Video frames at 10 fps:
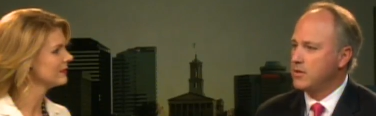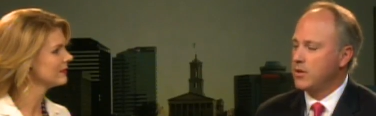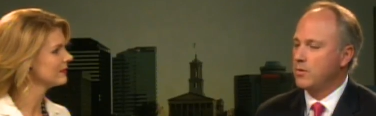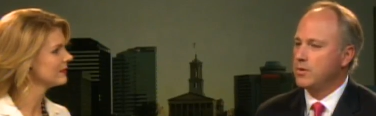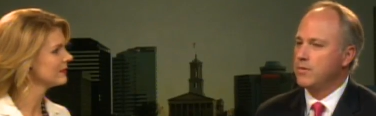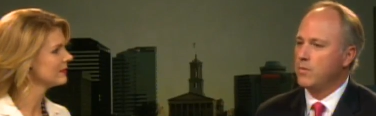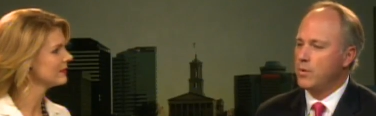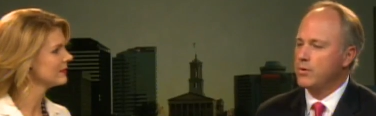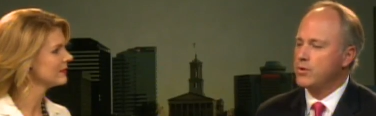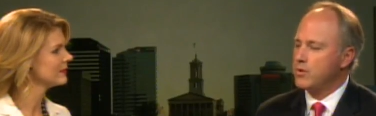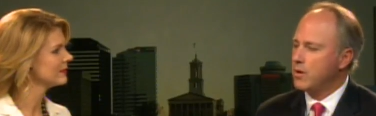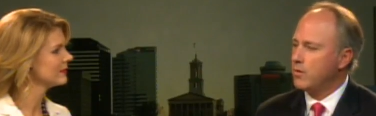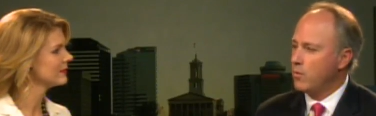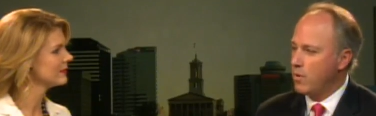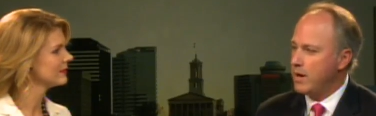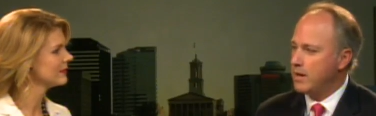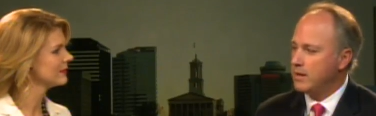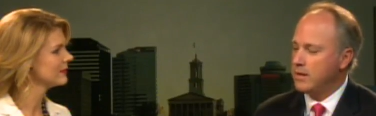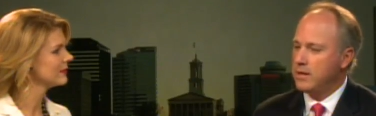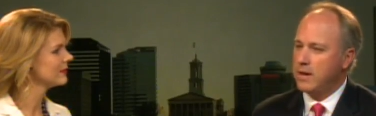Speaker 1: so it's a real struggle to win,
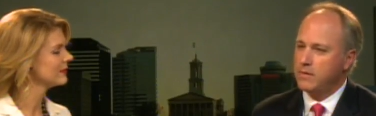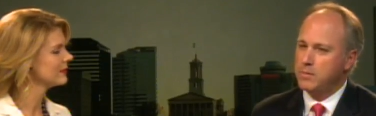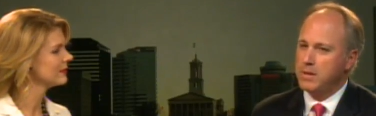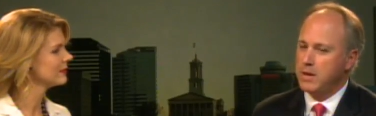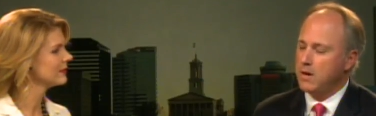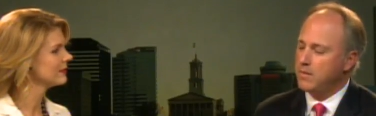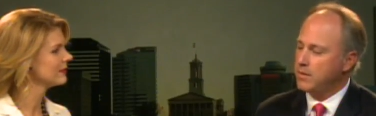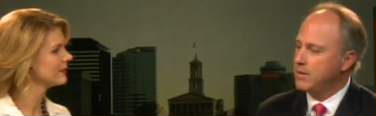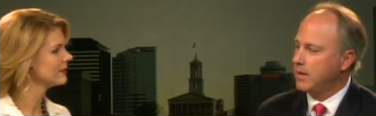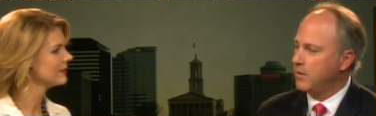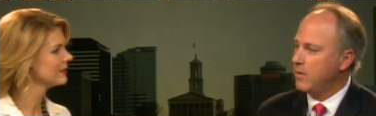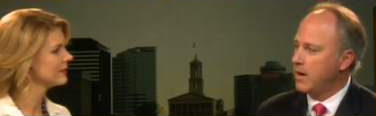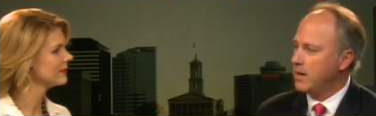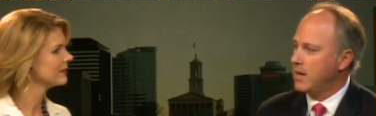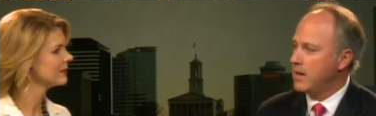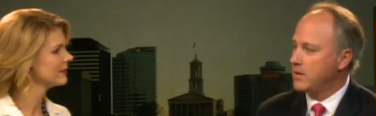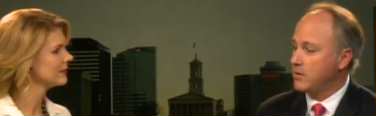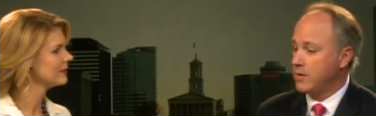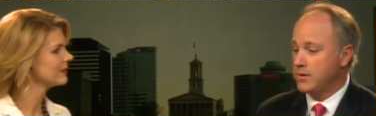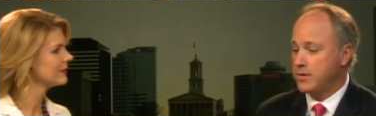and you have to be careful to take the right case,
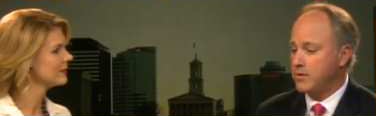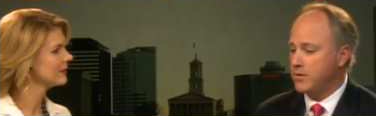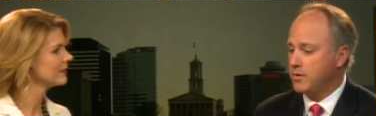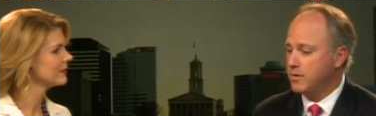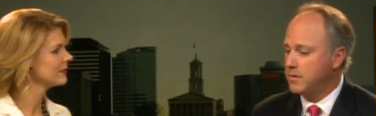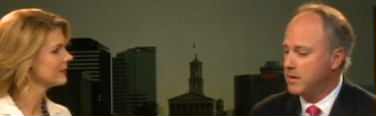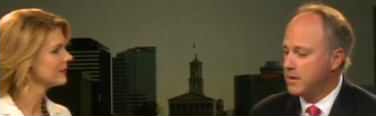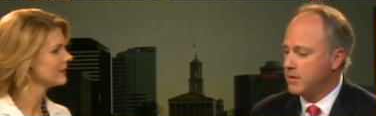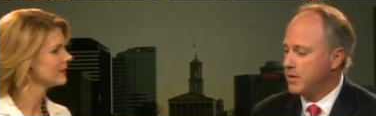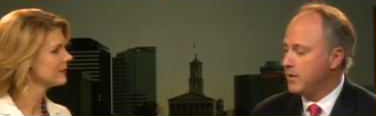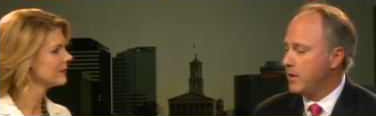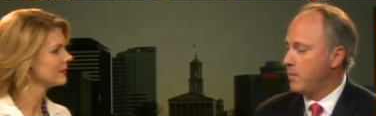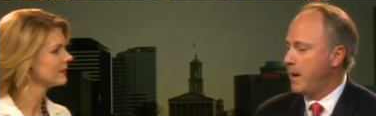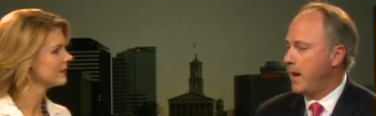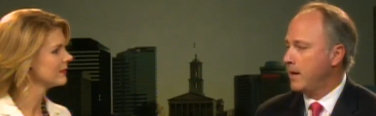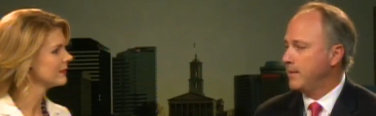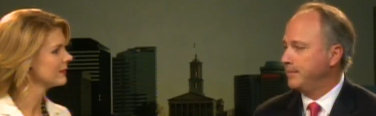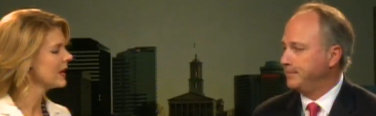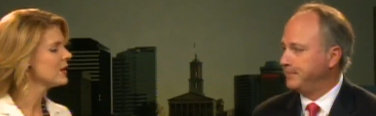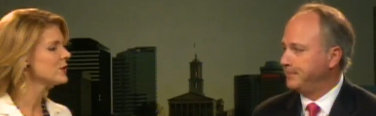or else the jury will send you home packing.
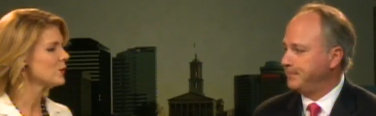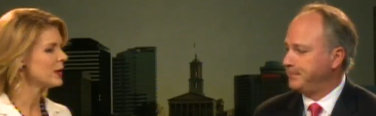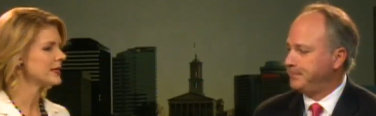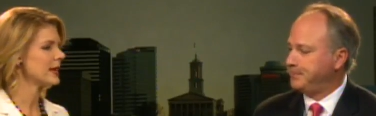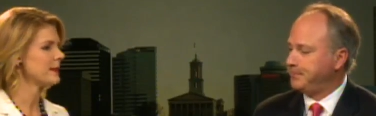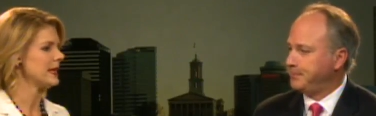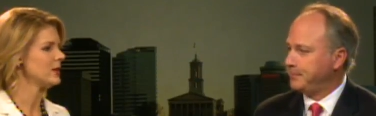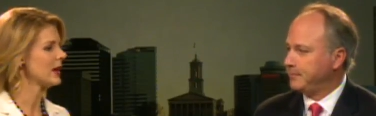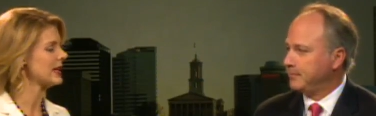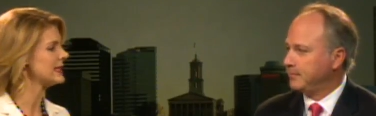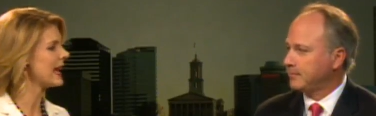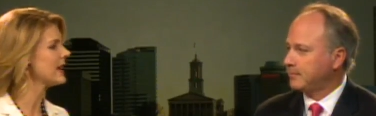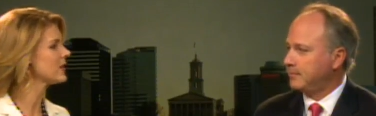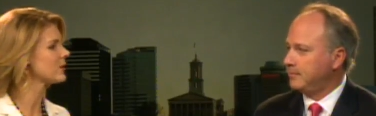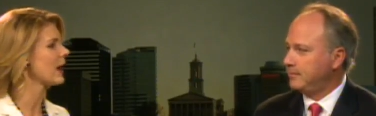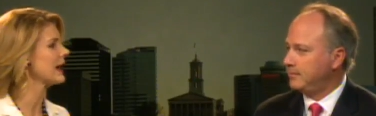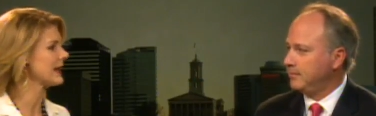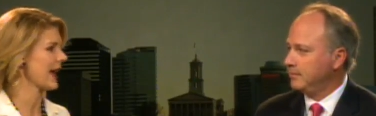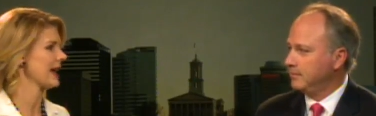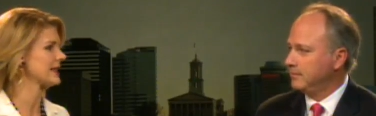
Speaker 2: So what does that mean? You got to take the right
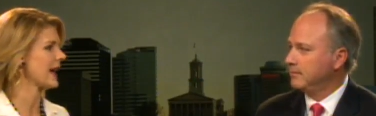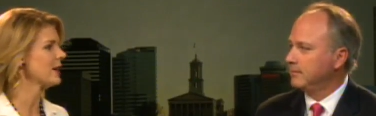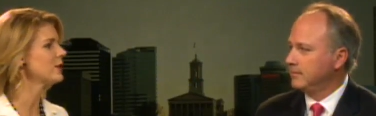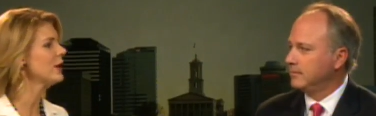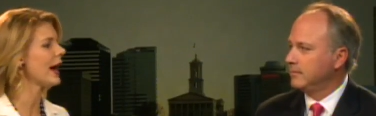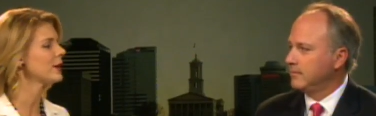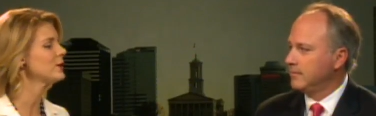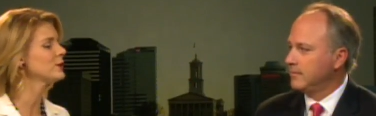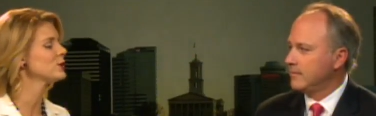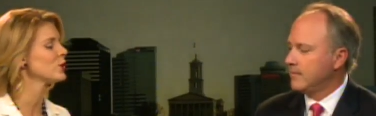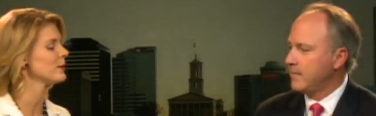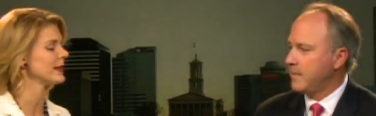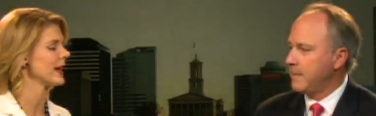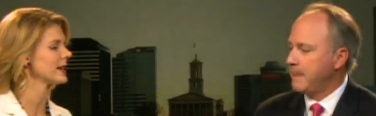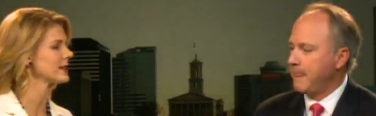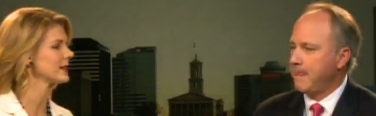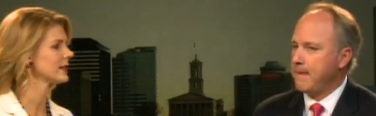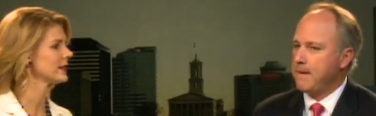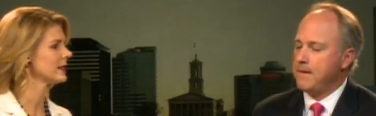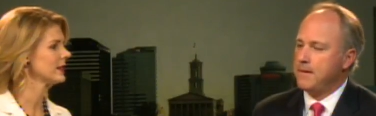case. How do you how do you determine that?
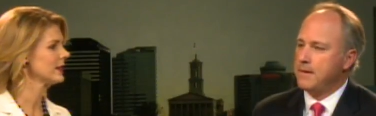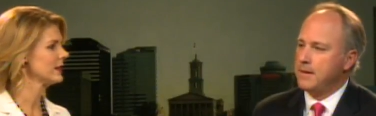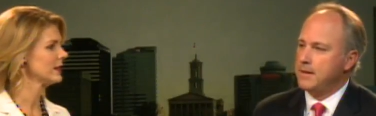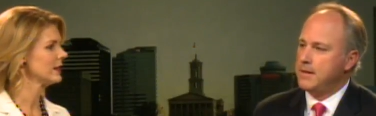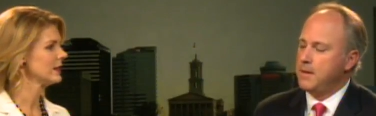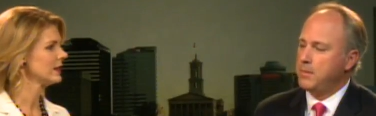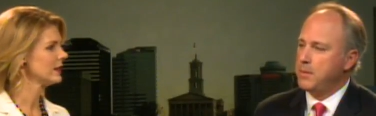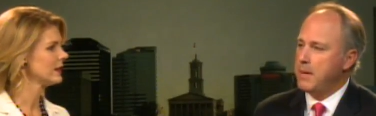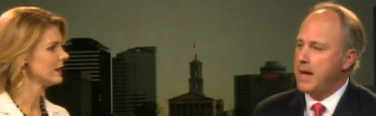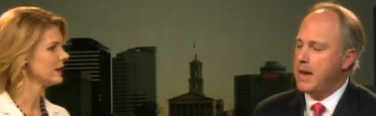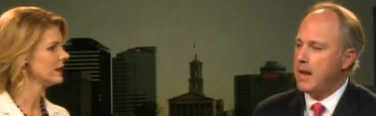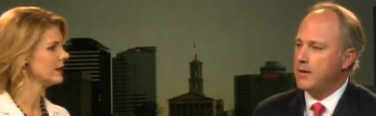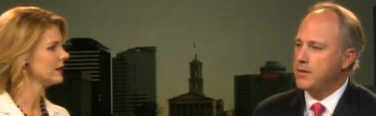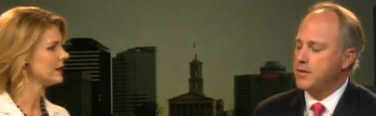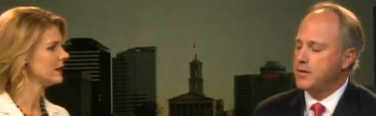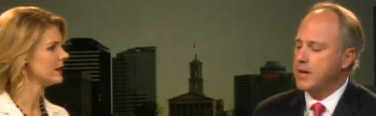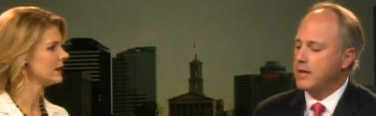
Speaker 1: Uh, typically, my analysis is I